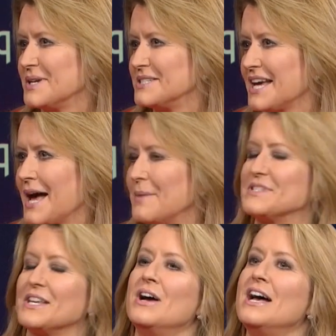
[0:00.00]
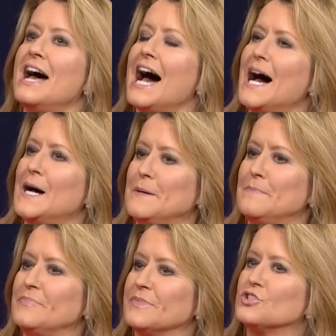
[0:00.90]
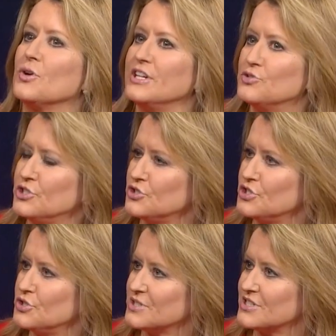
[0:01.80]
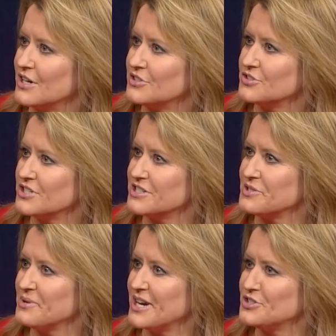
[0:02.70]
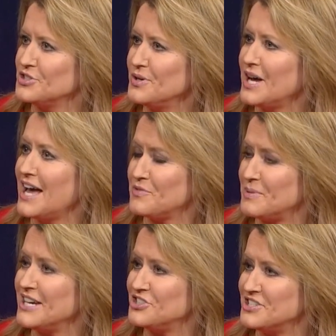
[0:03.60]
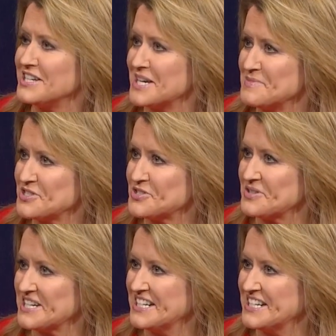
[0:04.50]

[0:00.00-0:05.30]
So it's a dApp. So I introduced you as Dr. Jesse Reich. So you have a PhD in chemistry.